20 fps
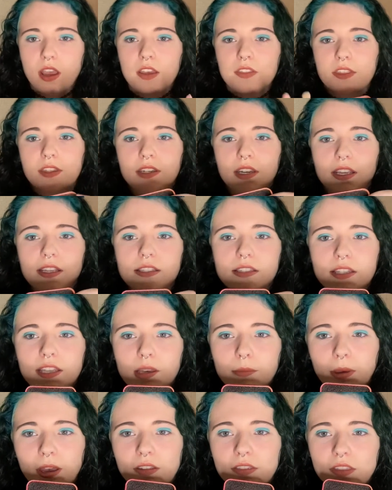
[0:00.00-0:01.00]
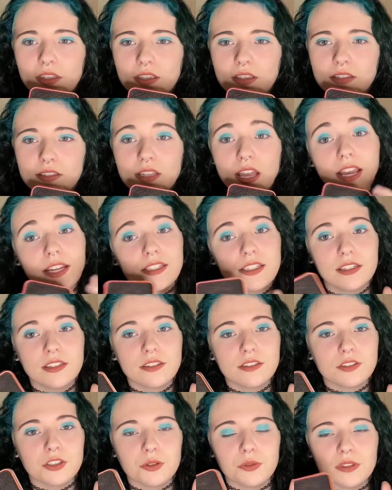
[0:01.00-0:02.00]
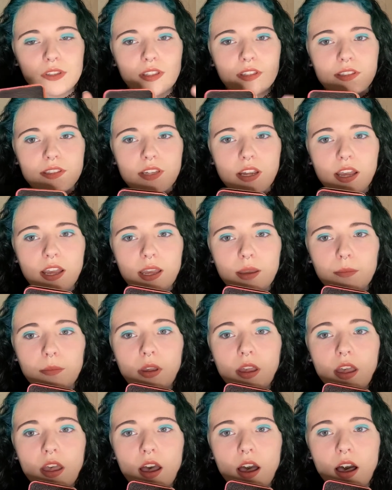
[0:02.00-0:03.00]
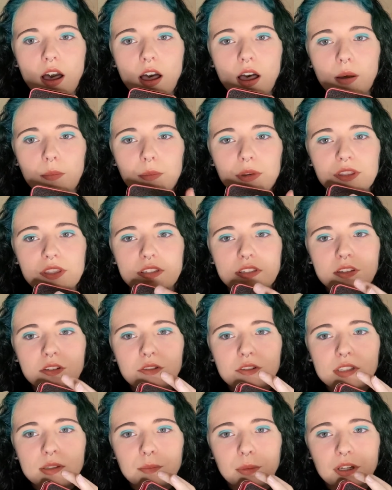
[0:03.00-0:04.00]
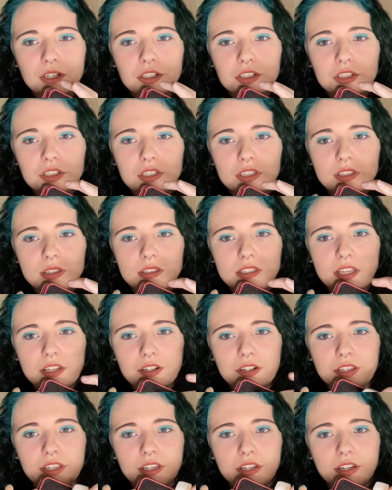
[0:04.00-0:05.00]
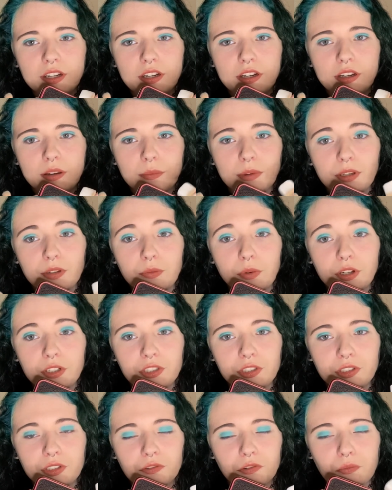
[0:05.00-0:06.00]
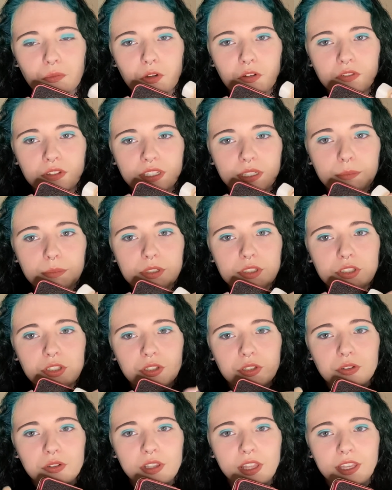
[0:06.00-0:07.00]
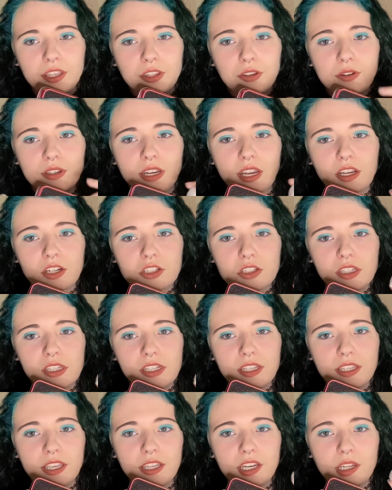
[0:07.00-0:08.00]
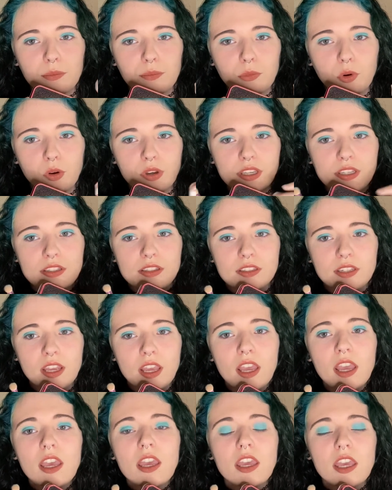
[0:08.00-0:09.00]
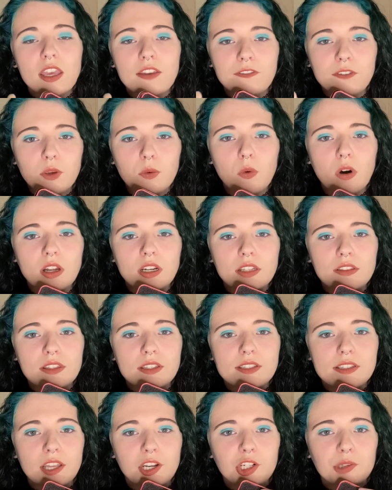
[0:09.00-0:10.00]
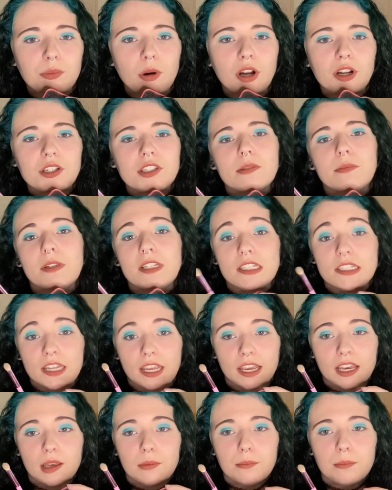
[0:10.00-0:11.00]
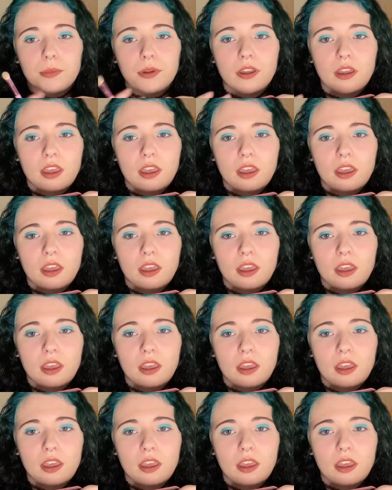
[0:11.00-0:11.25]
The nice thing about this, I didn't do it this time, but this little sponge in the center here, I mean, one, you can remove it, but two, like you can actually get it moist if you wanted the center part to be damp,